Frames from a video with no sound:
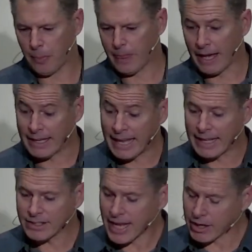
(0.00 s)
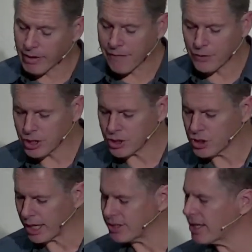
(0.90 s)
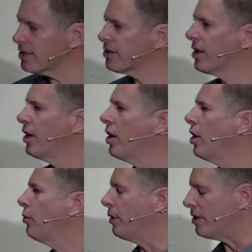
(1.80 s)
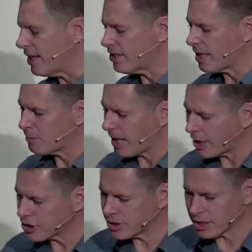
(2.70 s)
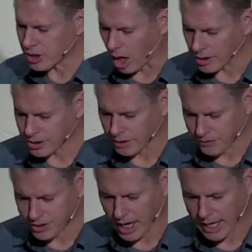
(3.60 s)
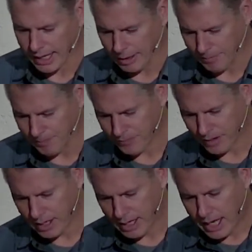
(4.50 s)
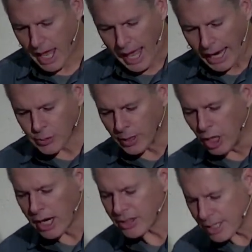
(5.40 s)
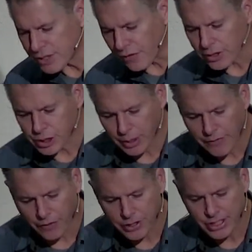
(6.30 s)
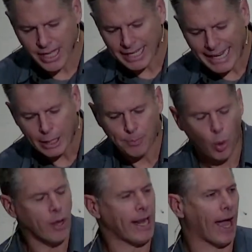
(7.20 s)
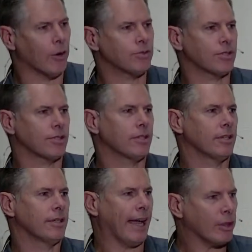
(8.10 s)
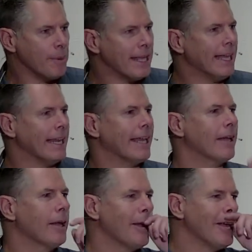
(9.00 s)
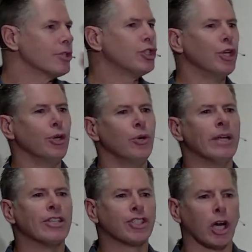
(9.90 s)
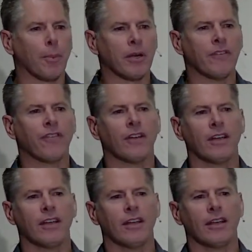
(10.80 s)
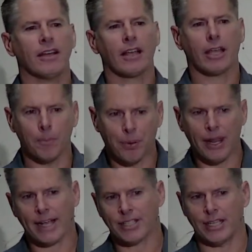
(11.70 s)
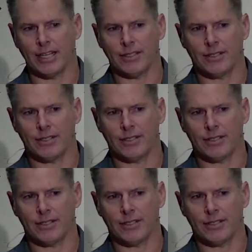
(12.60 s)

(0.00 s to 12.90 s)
Again, take refuge in Jesus, resist temptations and taunts to forsake him. As we look at these first three verses, I need to point out, at the beginning, two interpretive complexities.